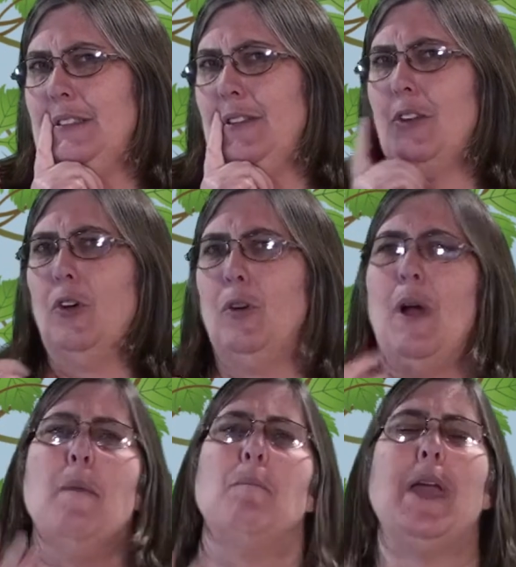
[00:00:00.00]
So
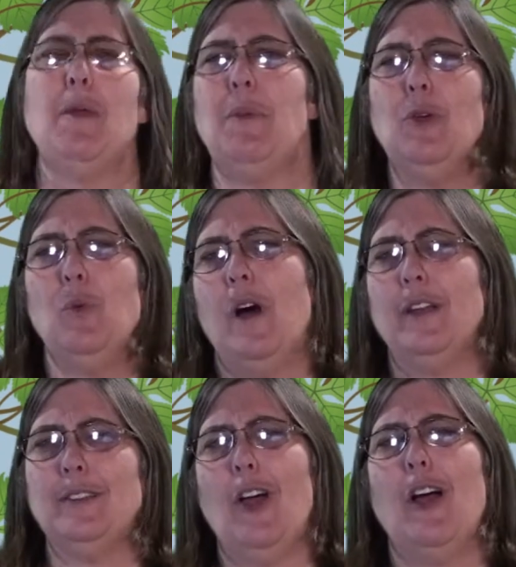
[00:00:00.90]
maybe you
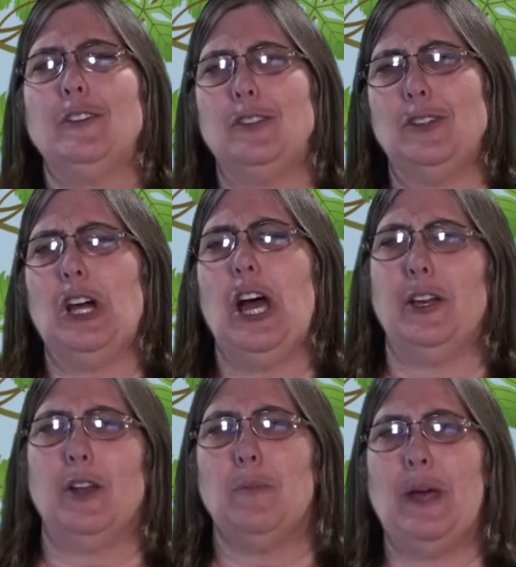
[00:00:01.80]
want to talk to your
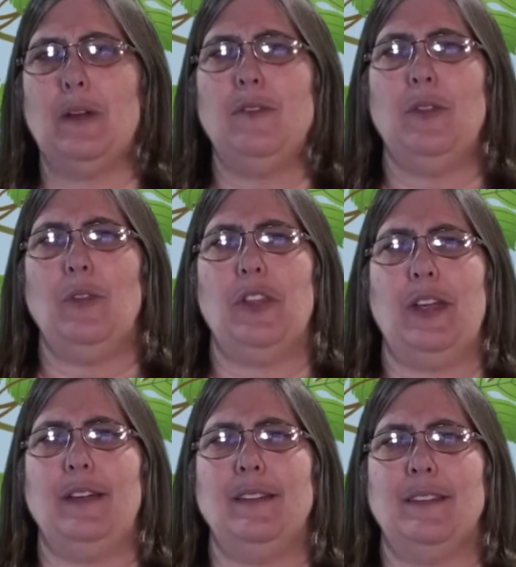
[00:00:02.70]
huddle about a few
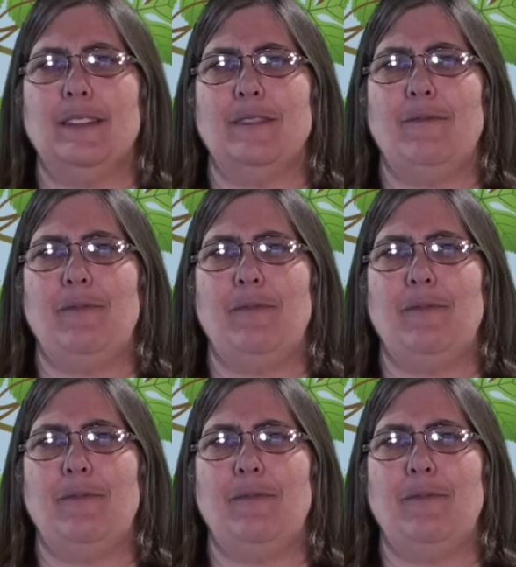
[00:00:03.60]
things.